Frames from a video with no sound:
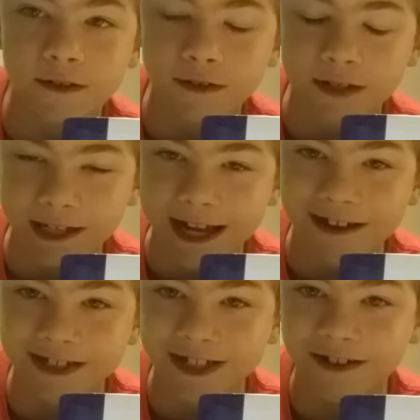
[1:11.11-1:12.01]
on
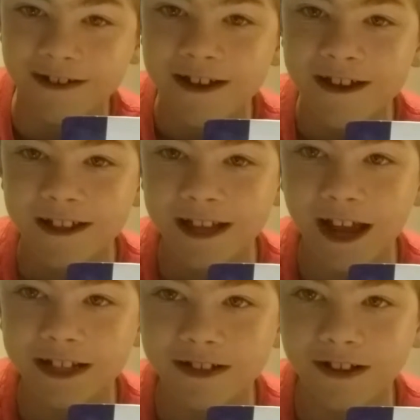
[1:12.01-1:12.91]
1000 channel.
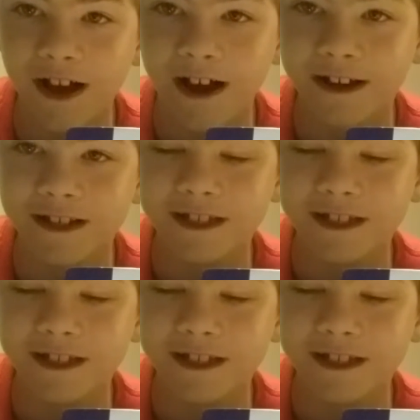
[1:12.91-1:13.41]
Thanks a lot.